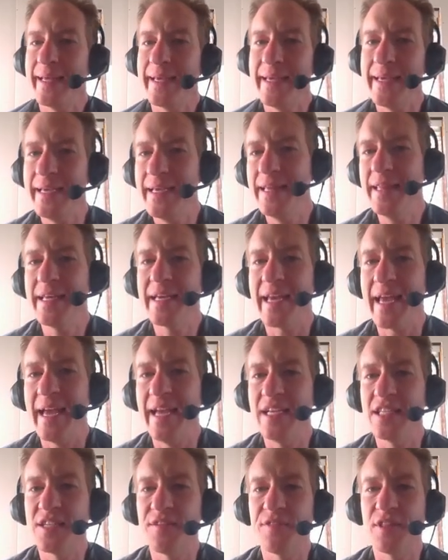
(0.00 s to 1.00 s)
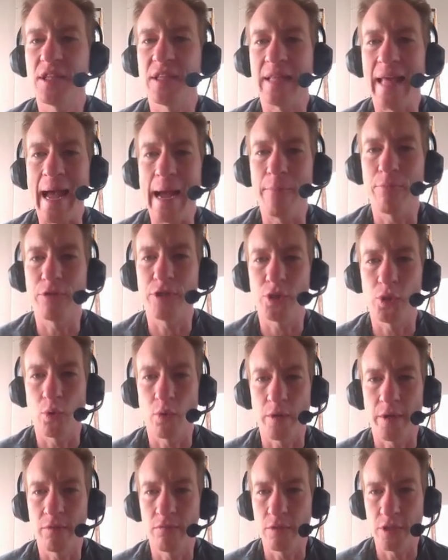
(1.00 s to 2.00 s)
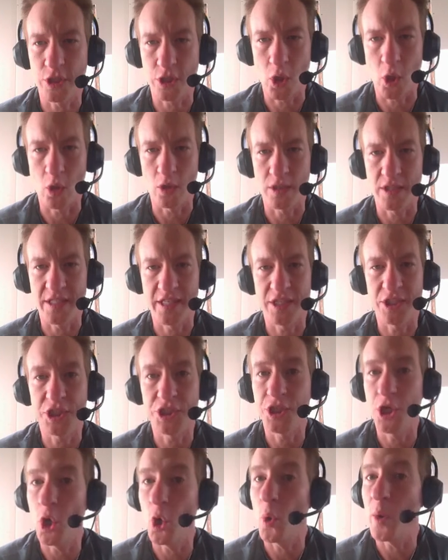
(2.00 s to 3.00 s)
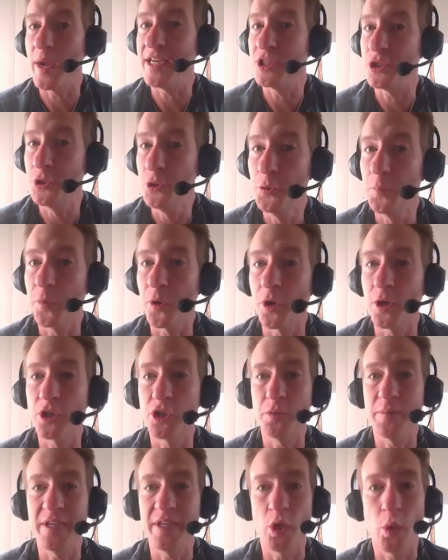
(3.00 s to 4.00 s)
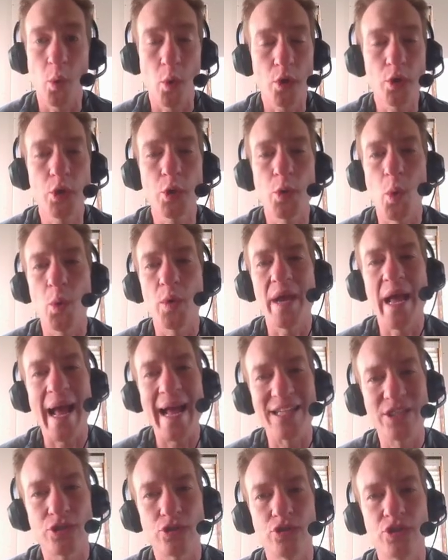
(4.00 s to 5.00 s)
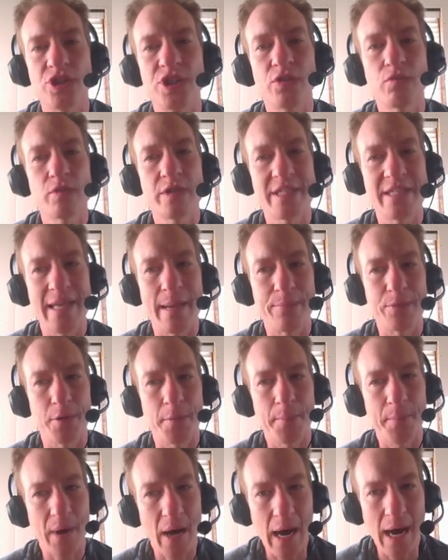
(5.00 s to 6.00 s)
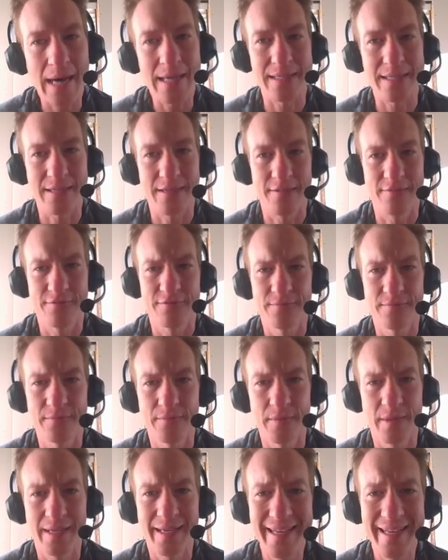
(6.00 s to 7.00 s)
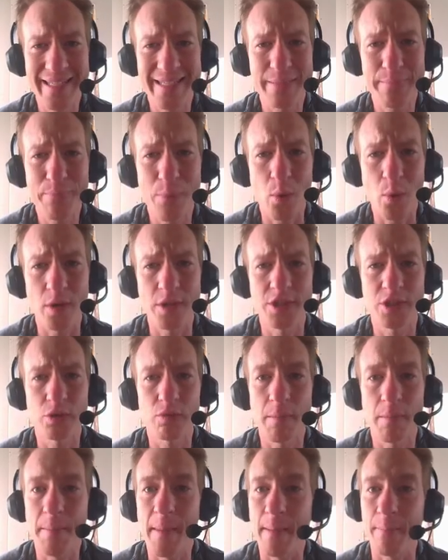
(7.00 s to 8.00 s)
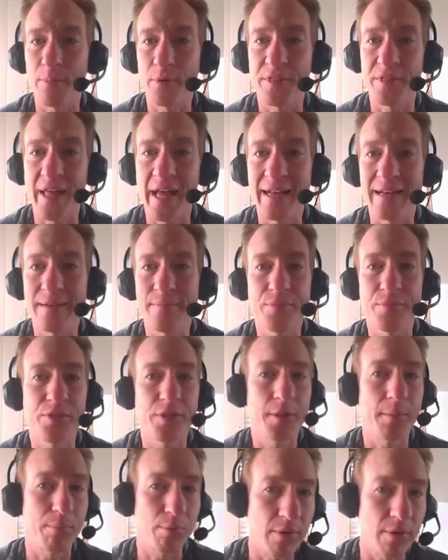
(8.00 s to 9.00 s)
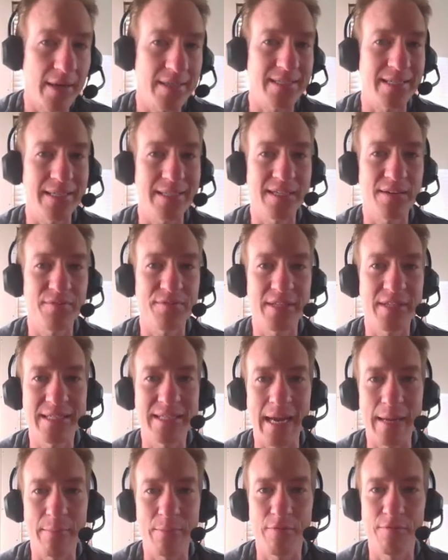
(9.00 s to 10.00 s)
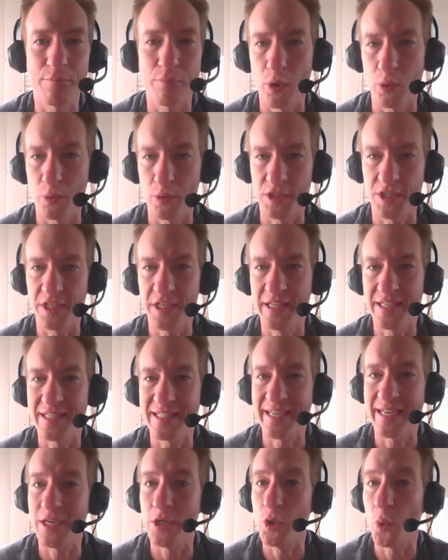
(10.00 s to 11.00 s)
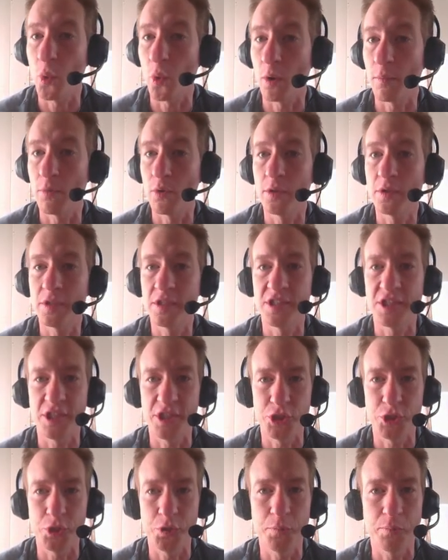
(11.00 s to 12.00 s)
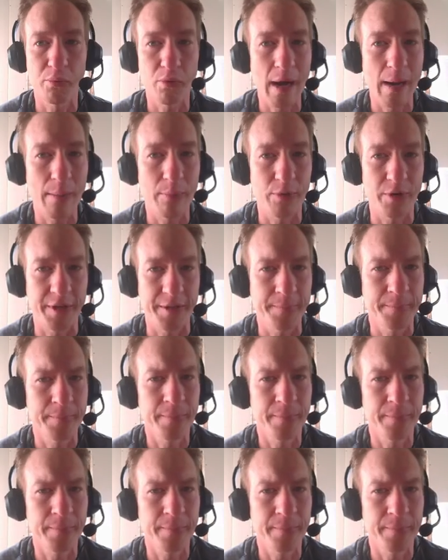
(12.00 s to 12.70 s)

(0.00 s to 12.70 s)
In the case of the laboratory results that show a tumor to be, quote-unquote, estrogen receptor positive, it is important to remember that the presence of this type of protein is a normal tissue property.